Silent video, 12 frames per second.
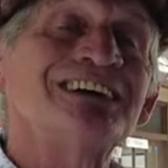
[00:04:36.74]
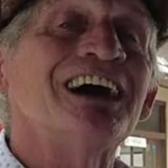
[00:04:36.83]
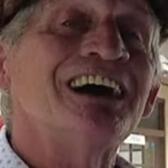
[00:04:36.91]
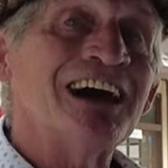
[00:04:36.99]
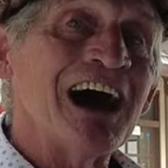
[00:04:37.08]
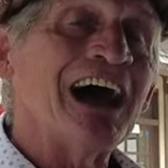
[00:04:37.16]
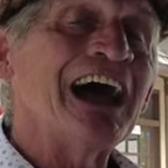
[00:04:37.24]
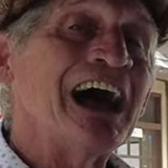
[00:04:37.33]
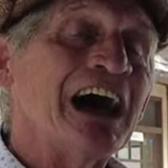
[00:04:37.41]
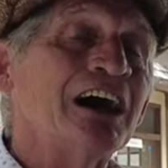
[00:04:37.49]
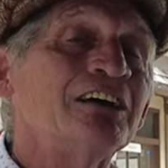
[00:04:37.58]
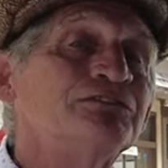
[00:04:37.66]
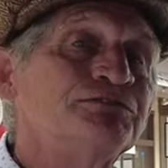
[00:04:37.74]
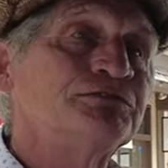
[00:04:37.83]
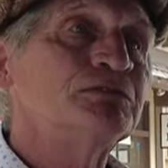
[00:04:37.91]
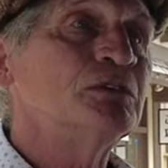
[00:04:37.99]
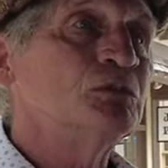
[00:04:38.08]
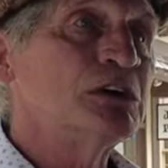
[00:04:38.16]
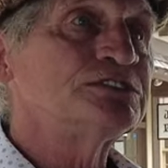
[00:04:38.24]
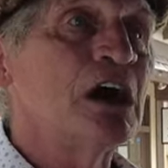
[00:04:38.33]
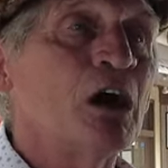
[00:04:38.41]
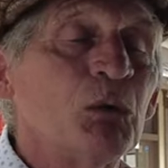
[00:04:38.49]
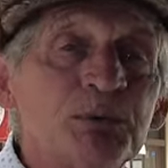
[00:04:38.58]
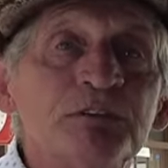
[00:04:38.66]
And I have, mm-hmm. with the
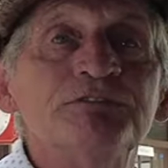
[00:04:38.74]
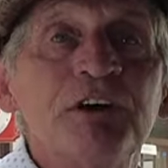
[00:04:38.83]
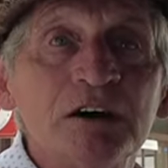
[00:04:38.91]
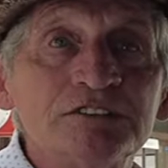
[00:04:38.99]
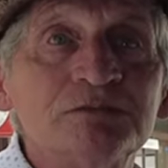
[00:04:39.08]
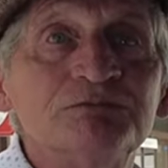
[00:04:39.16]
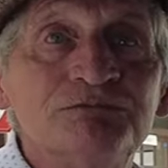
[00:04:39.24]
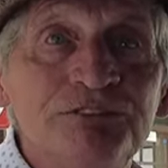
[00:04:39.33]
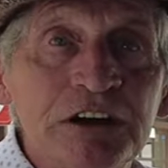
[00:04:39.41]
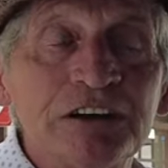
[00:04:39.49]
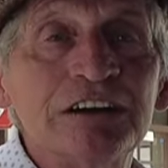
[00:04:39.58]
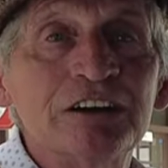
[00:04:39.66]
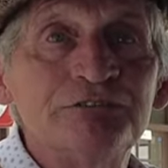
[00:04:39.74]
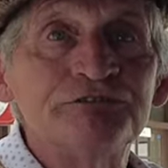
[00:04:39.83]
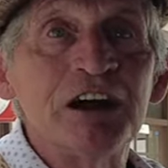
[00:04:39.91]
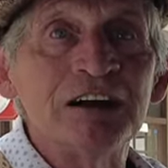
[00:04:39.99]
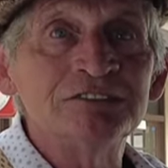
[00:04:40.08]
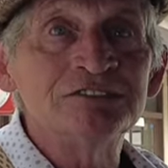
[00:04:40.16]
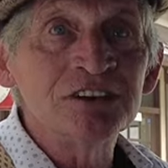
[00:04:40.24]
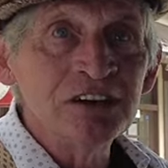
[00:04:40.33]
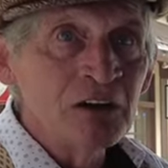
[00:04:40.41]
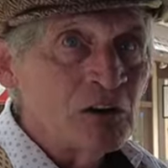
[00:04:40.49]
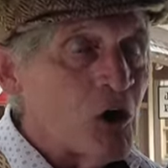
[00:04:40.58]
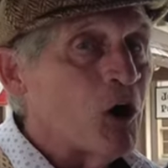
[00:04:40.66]
help of some very good friends,
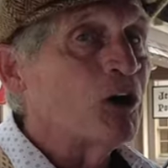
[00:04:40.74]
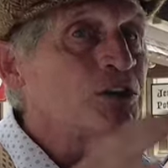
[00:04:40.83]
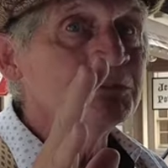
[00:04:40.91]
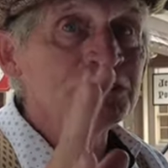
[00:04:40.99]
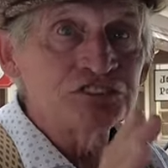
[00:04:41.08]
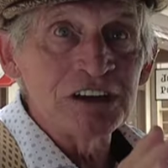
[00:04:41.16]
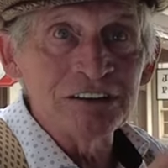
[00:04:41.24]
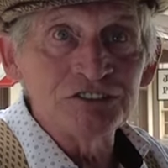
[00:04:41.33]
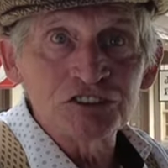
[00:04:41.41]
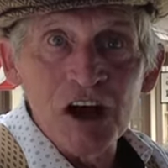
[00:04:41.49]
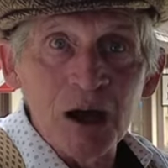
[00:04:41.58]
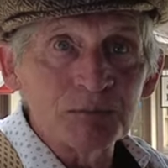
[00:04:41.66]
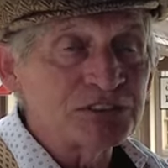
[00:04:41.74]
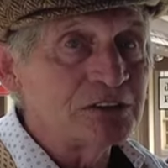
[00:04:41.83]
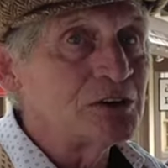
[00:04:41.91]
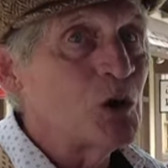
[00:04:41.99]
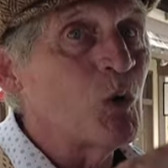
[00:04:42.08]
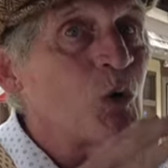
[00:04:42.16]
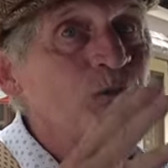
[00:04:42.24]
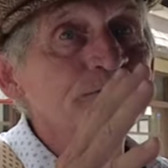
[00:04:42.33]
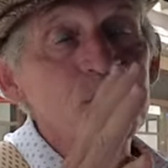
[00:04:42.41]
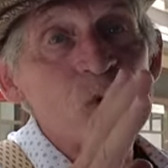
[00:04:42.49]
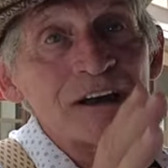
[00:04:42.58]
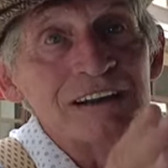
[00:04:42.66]
all the machine shops and the old
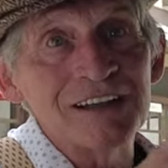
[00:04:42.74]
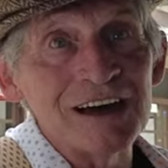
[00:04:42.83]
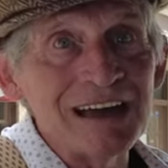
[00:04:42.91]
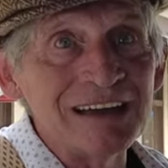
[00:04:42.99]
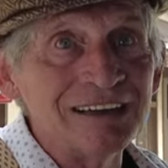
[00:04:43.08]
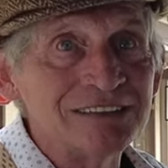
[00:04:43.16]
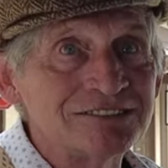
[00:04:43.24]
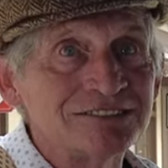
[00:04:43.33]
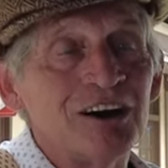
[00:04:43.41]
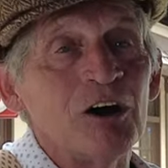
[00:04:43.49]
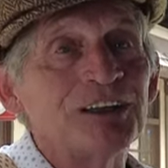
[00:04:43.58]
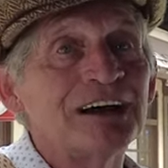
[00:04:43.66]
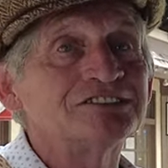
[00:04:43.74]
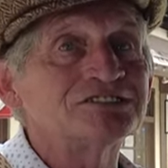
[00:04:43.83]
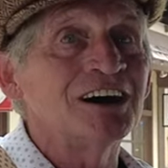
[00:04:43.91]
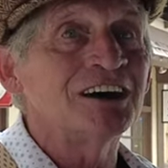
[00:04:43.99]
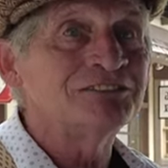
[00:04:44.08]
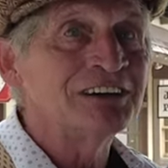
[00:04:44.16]
40 lathes and all that stuff